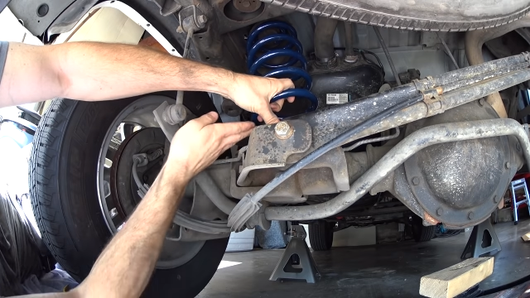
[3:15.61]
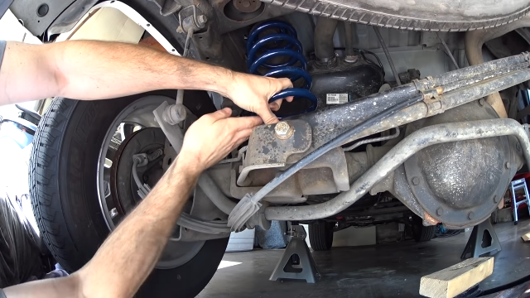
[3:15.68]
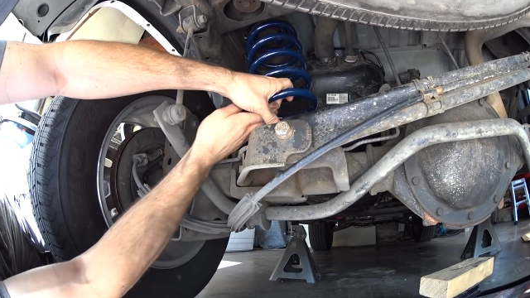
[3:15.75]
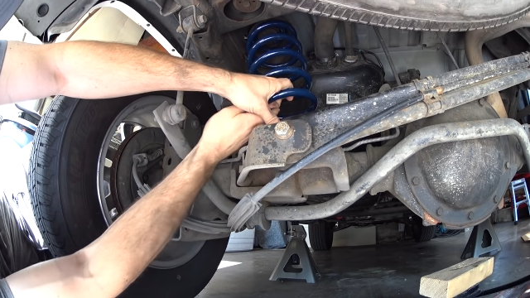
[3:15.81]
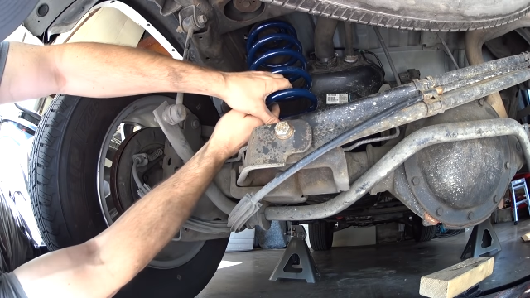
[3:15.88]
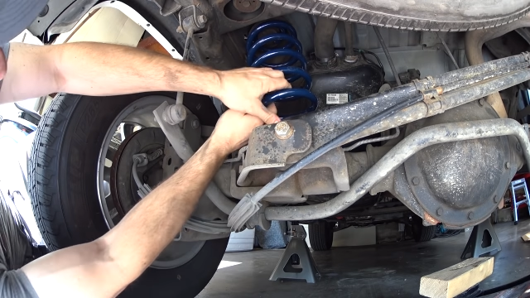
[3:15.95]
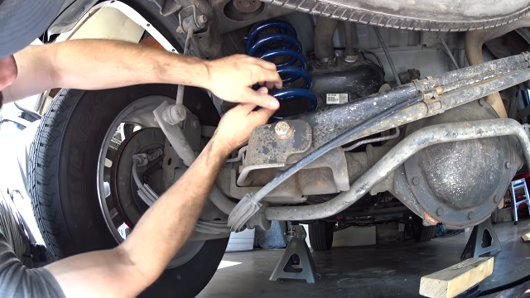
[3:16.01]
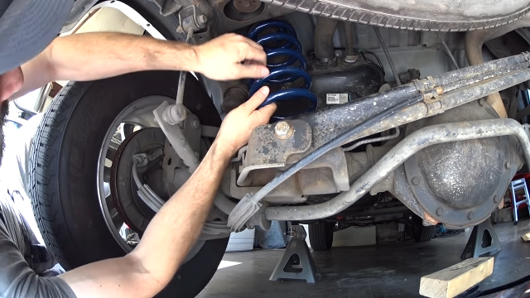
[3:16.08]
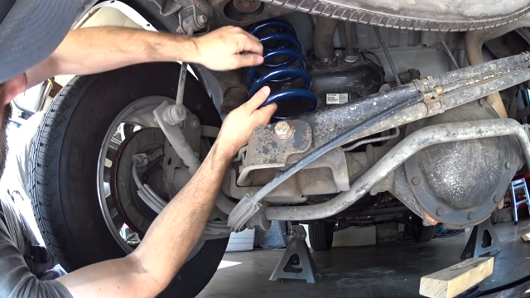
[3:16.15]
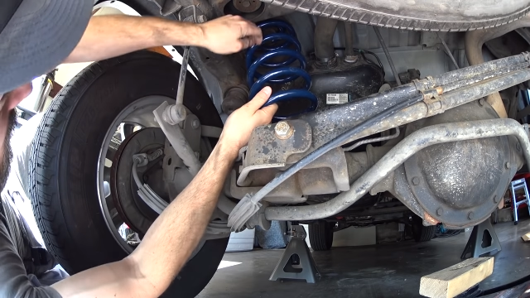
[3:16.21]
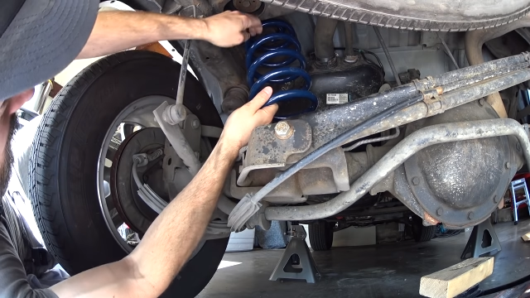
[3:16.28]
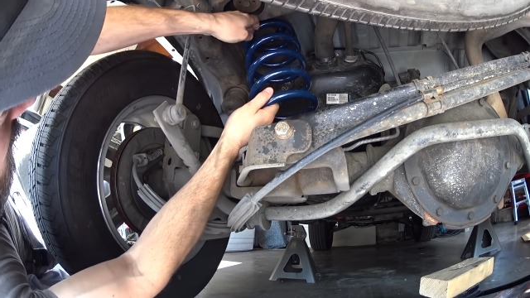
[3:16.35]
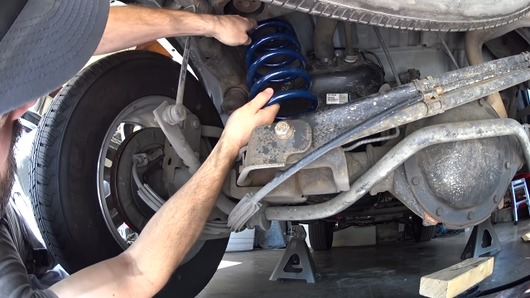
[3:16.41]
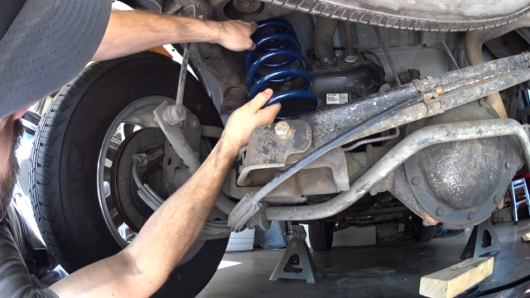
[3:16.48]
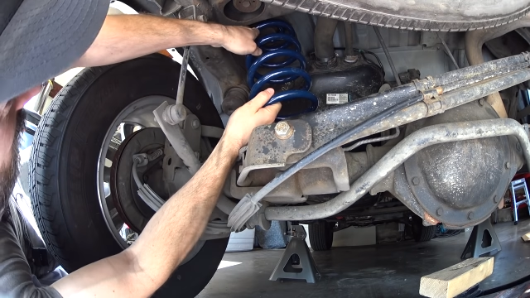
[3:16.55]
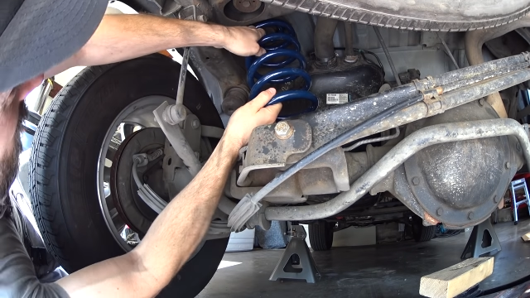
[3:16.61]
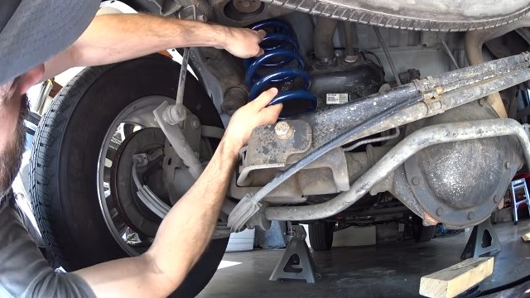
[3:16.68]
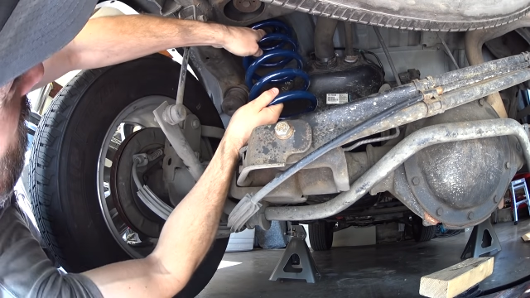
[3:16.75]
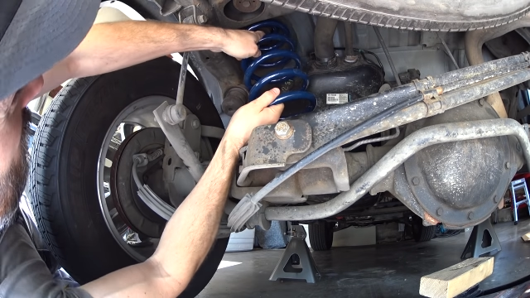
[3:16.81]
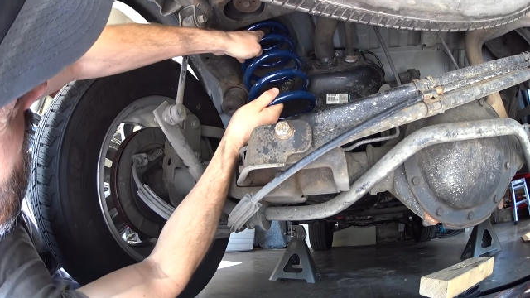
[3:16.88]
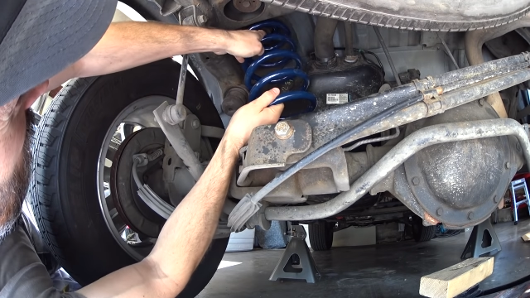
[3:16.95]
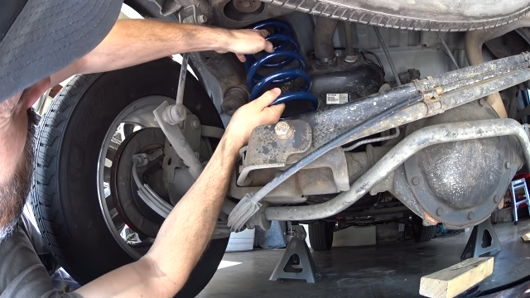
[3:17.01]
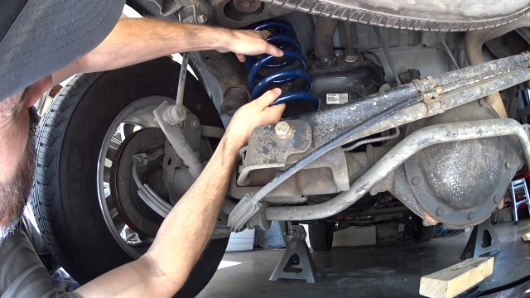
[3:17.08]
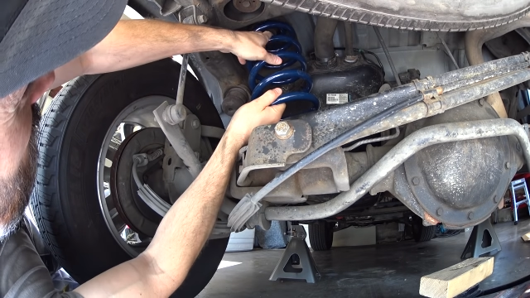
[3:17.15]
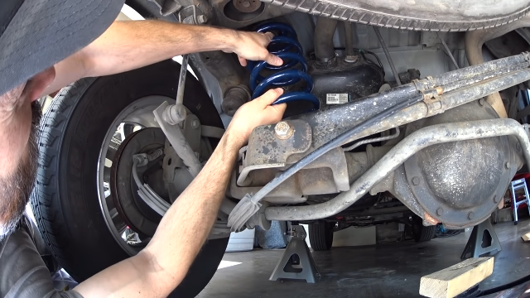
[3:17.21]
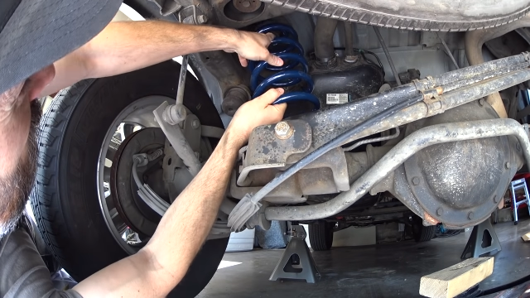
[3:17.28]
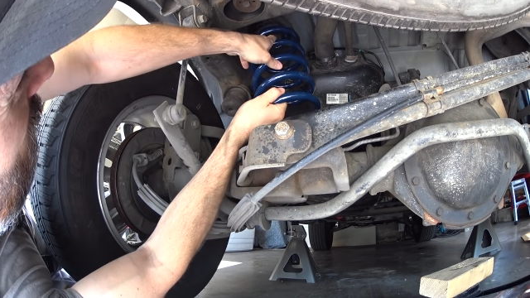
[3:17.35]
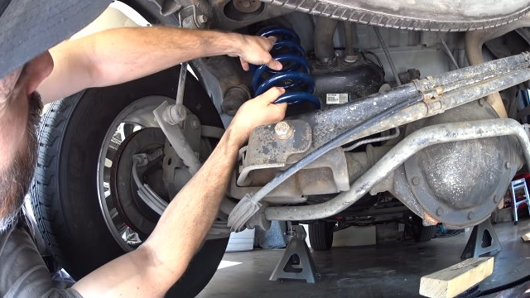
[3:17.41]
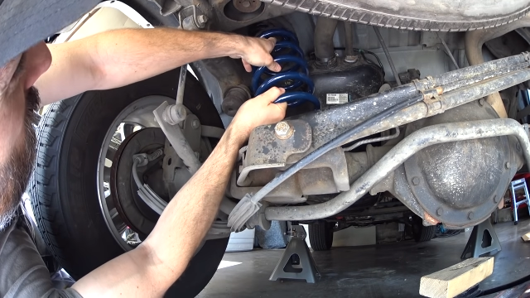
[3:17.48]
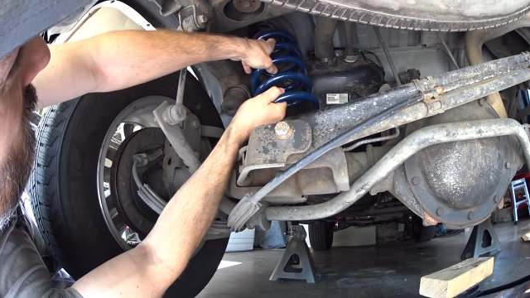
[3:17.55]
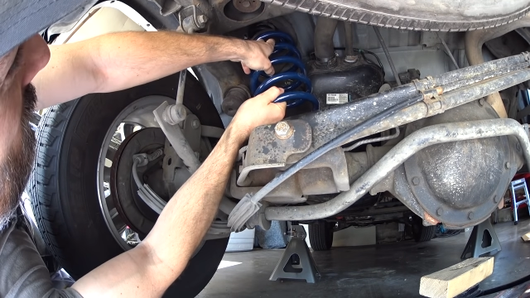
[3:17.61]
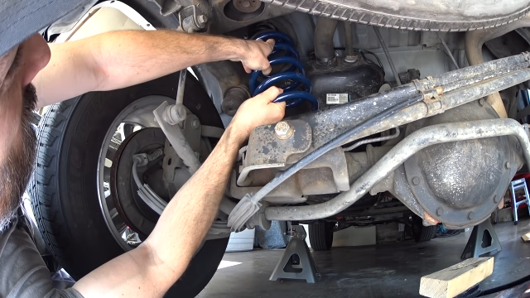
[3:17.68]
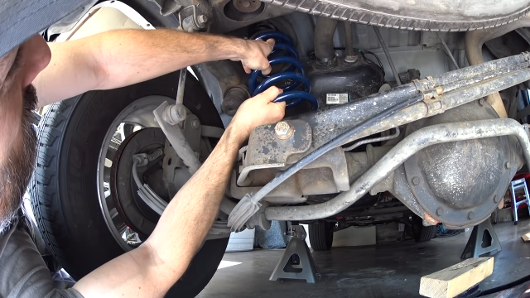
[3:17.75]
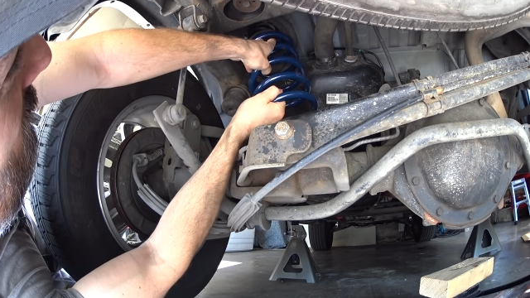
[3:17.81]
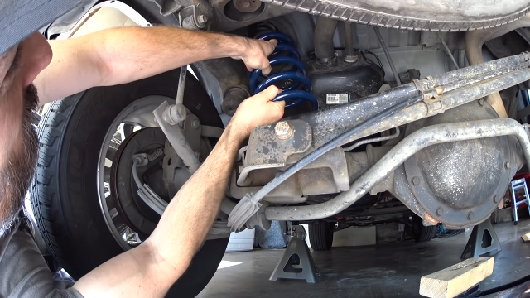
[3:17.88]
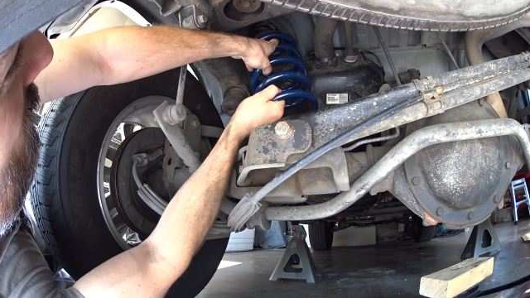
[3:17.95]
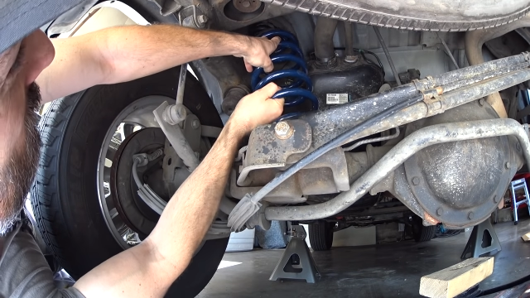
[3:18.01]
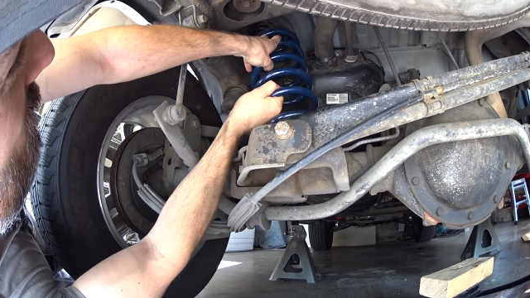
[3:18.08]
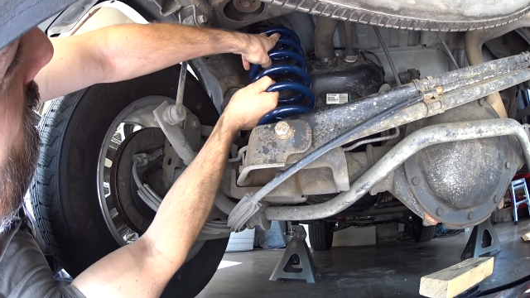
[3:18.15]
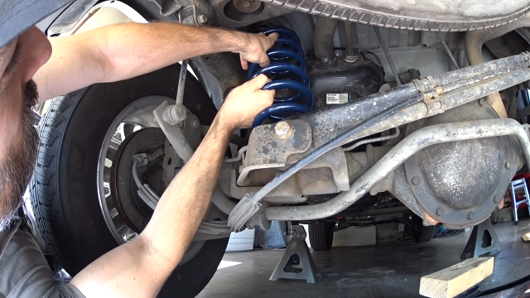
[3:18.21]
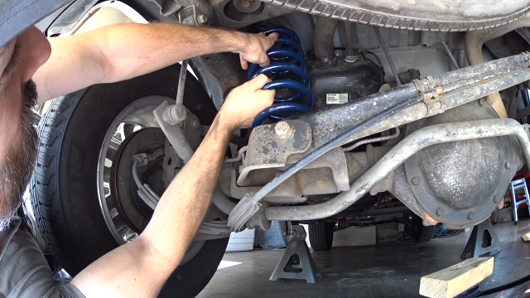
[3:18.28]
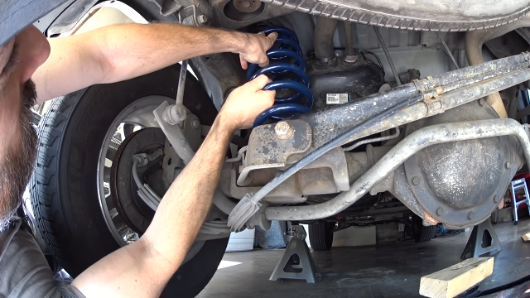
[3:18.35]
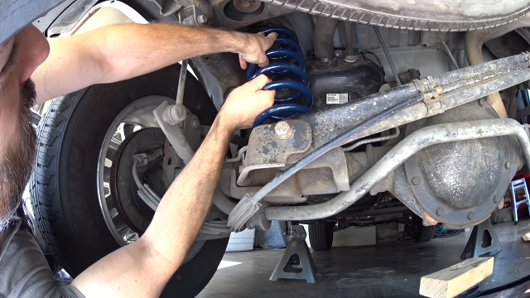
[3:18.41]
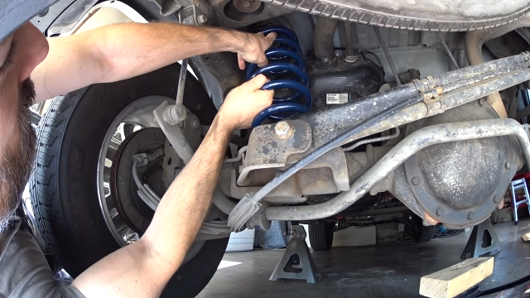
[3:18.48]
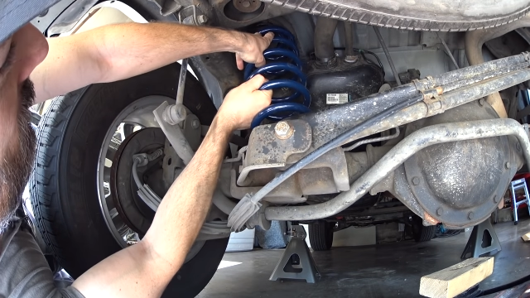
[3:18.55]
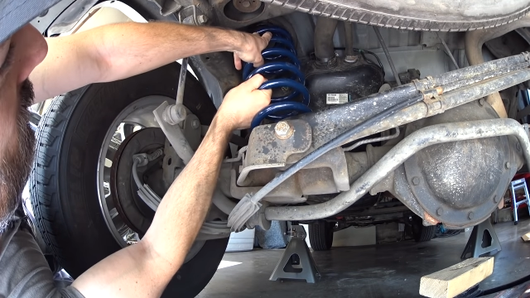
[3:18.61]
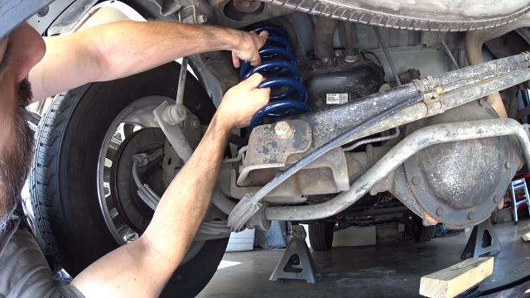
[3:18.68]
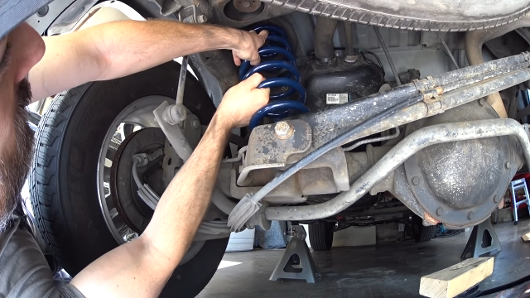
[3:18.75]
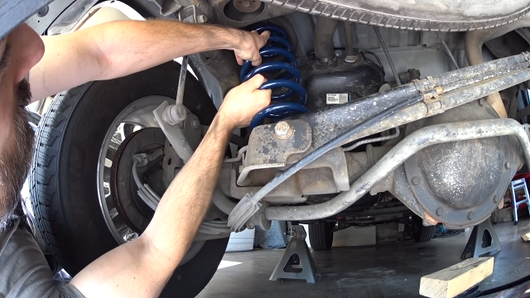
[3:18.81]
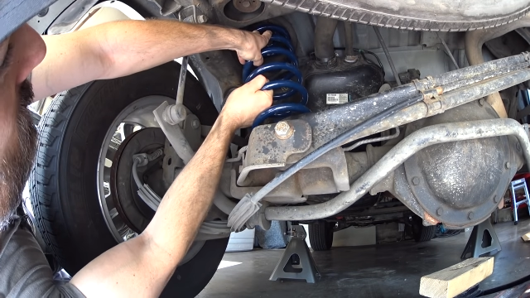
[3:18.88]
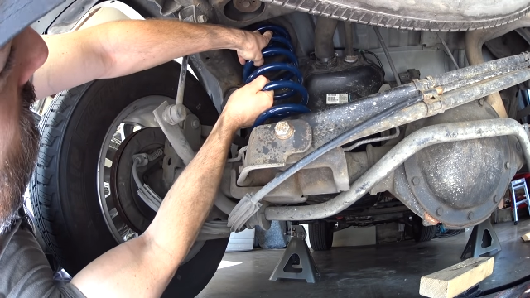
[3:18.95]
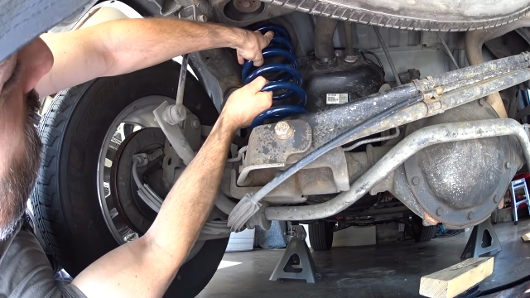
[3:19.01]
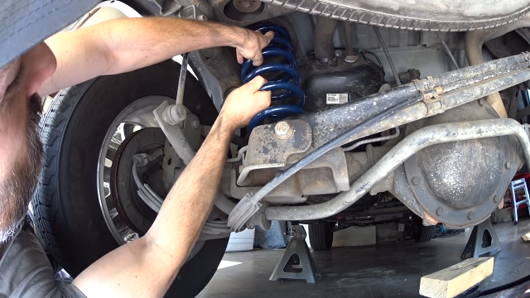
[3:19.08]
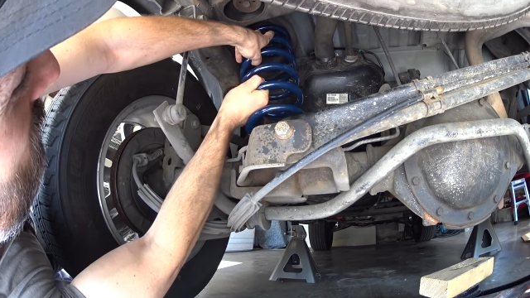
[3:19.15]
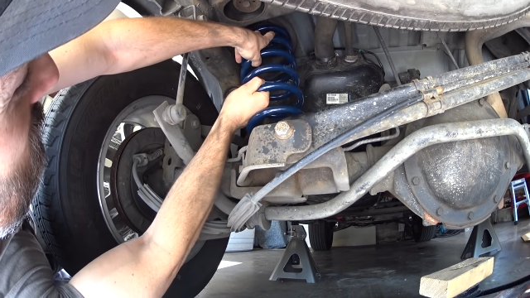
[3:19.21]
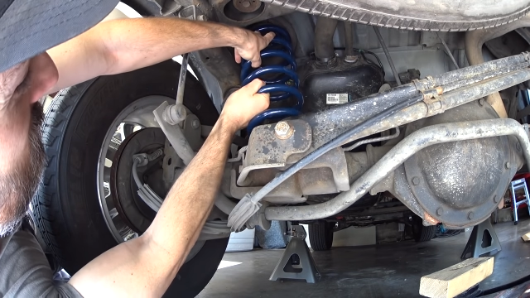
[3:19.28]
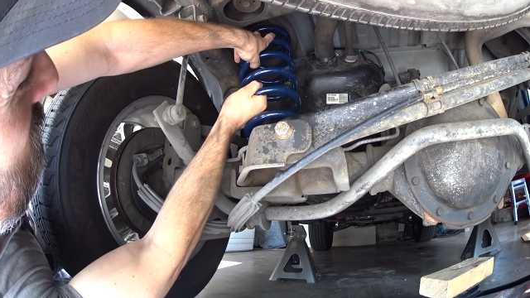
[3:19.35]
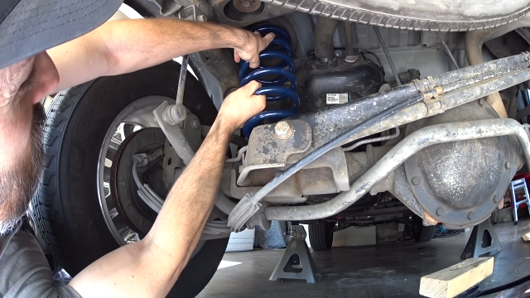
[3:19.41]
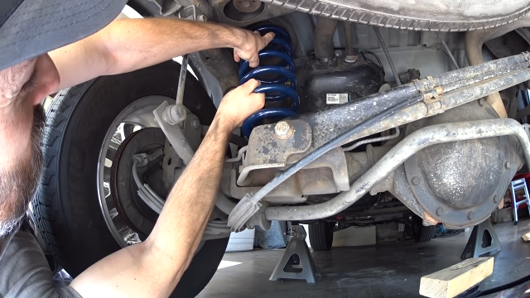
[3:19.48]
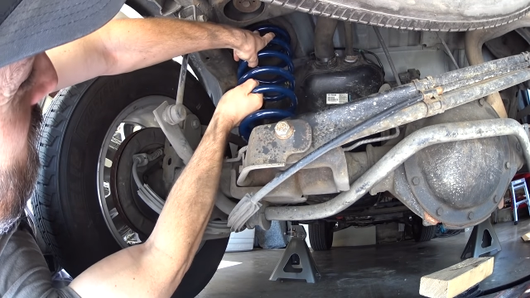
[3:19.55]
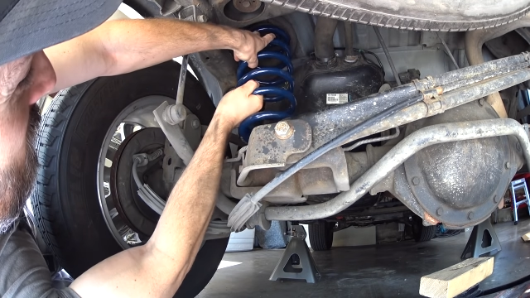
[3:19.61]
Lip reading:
[unreadable: no face in view]